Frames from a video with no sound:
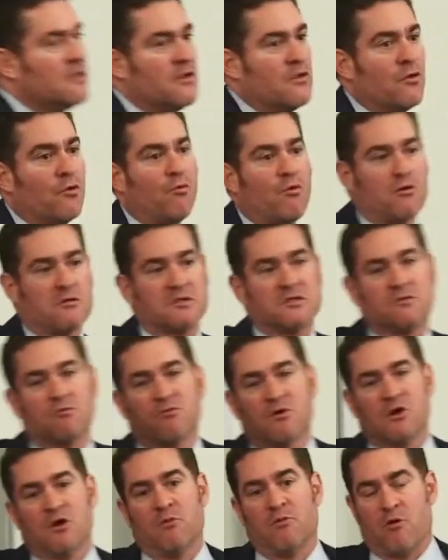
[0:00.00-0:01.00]
than the worst
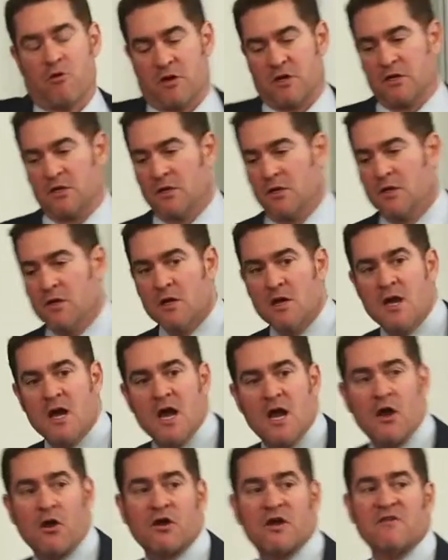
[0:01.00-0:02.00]
real market.
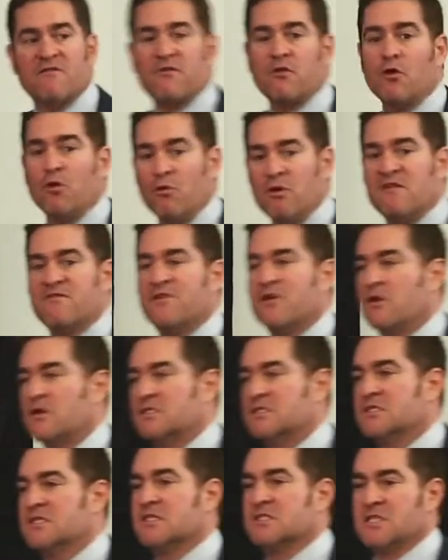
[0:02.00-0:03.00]
And I'll give Louisville
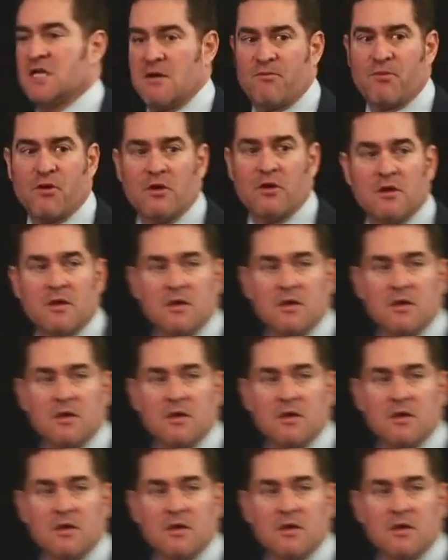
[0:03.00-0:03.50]
as an example,